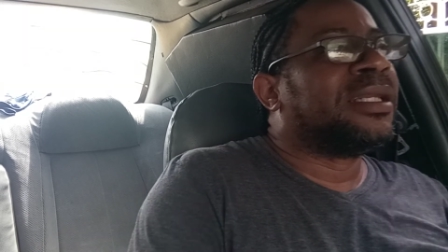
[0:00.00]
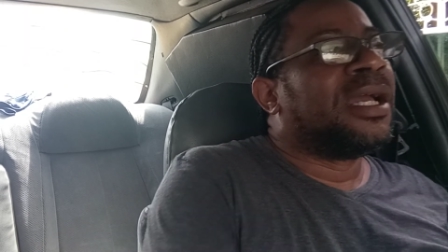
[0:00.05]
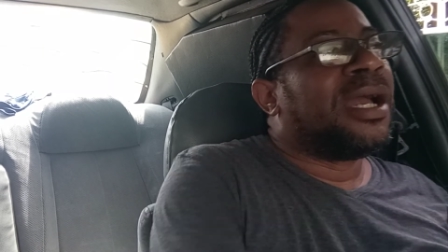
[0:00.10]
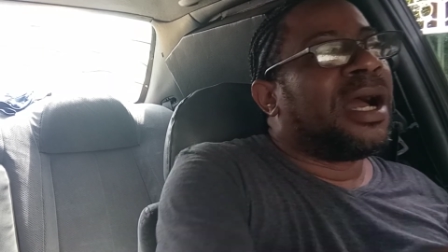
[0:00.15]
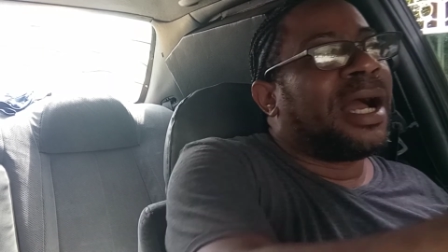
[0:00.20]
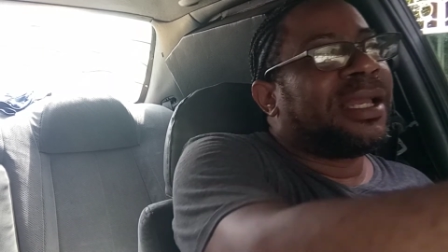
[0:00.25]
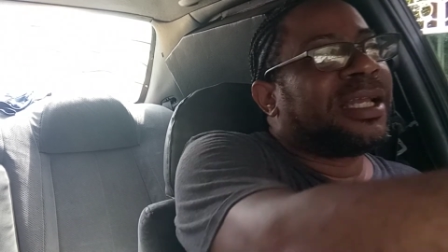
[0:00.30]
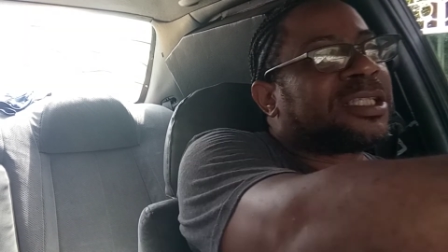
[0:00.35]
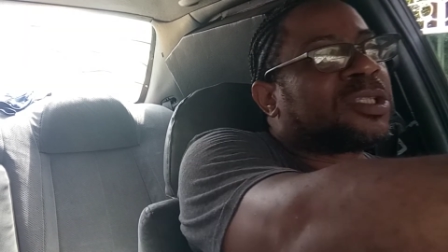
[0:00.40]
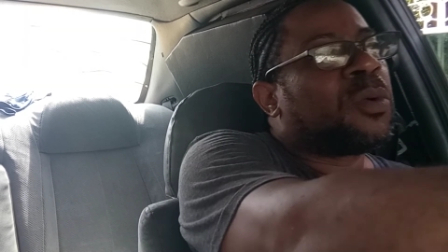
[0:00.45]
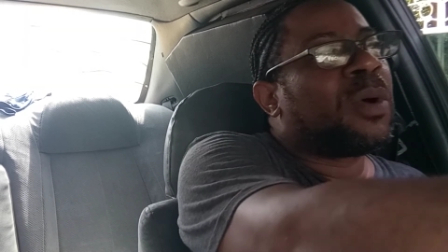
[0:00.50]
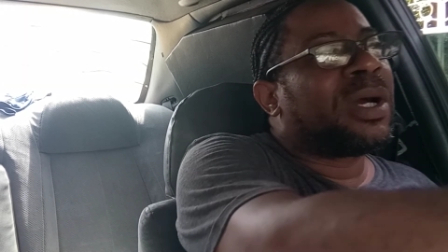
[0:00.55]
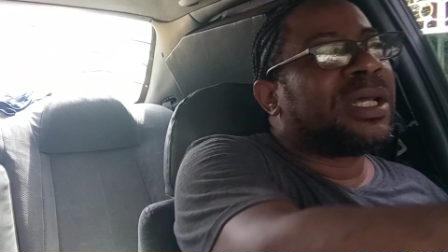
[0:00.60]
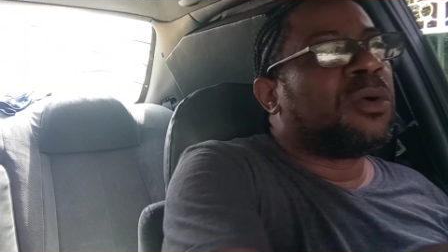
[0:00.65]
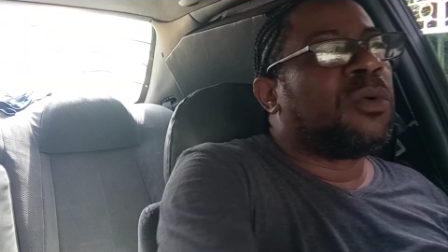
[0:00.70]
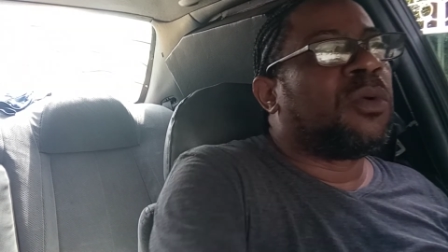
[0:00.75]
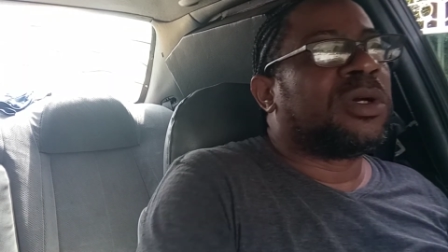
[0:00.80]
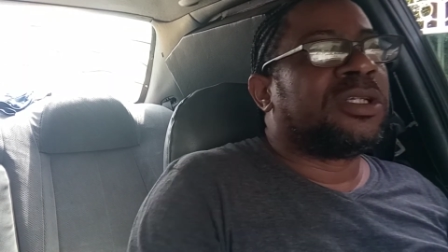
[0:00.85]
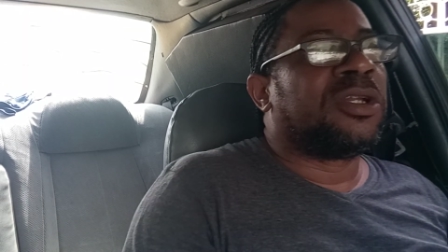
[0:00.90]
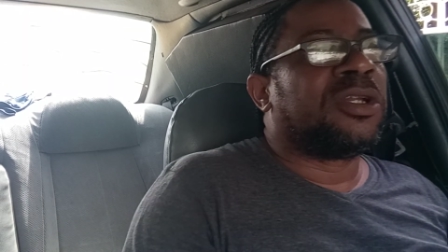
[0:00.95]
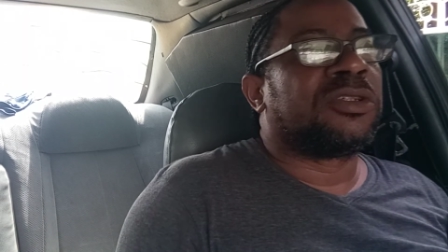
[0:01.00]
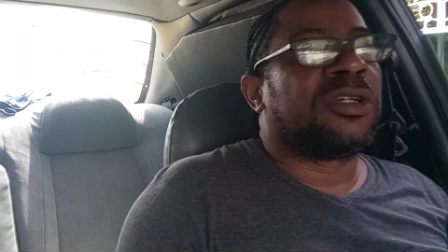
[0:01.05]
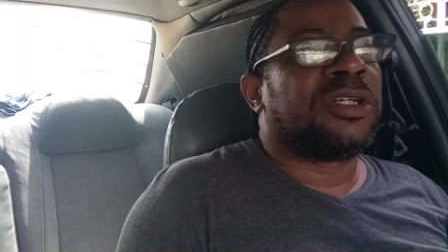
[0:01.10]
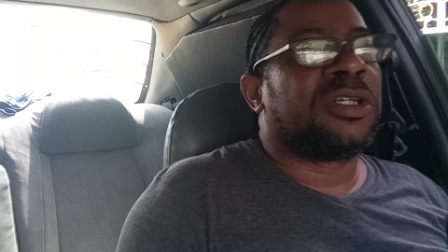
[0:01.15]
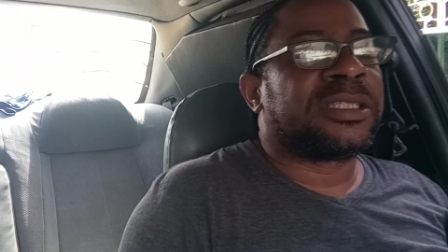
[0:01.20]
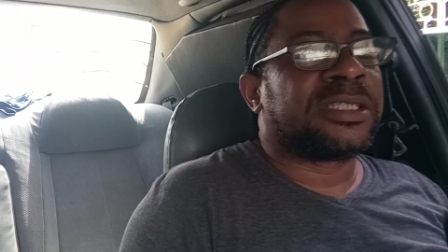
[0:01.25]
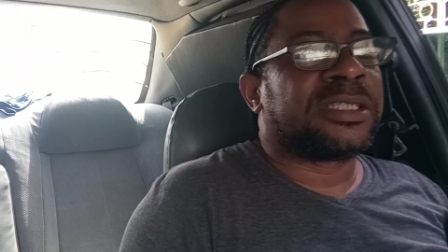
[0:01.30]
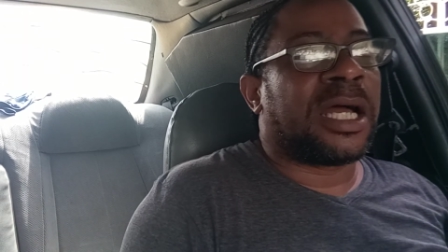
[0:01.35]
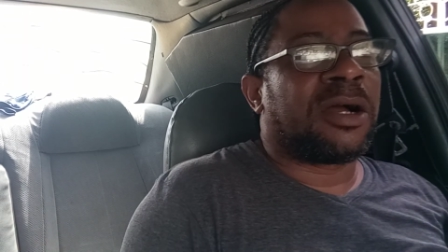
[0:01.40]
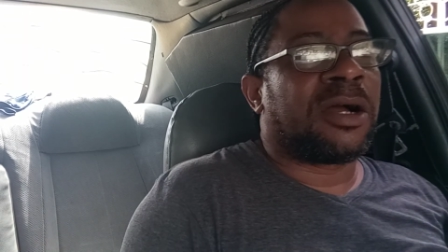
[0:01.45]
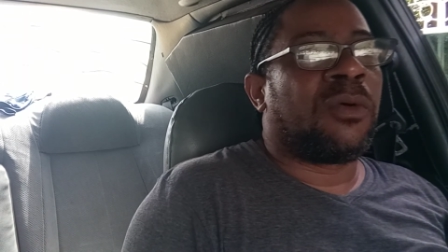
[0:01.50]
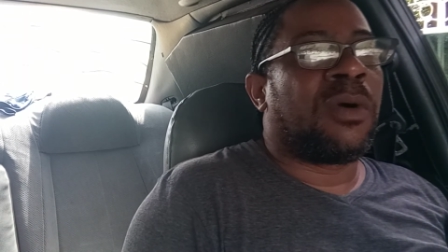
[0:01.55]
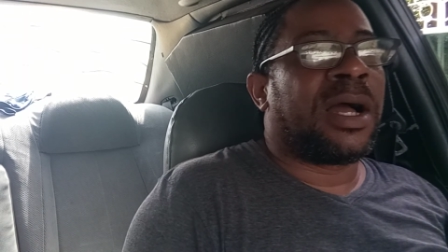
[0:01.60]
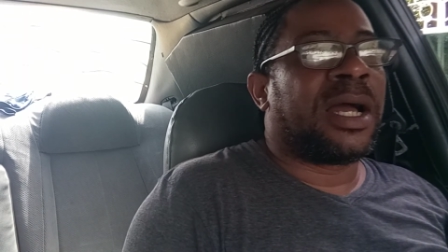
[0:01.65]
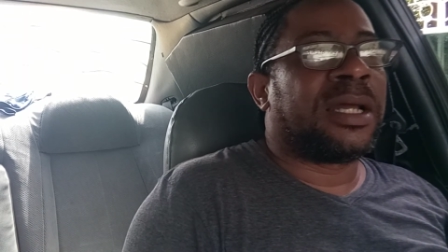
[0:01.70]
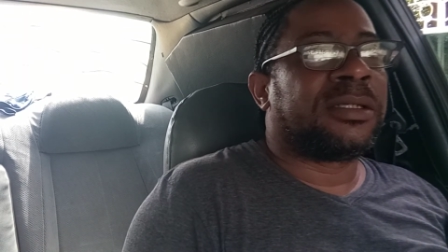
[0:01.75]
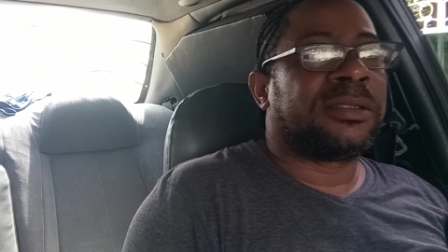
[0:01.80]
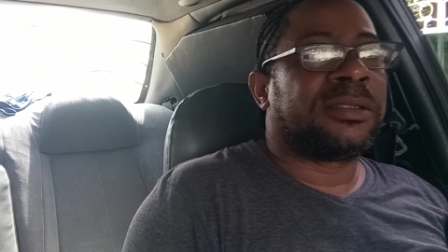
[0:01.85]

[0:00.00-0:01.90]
And your squad won't just go on.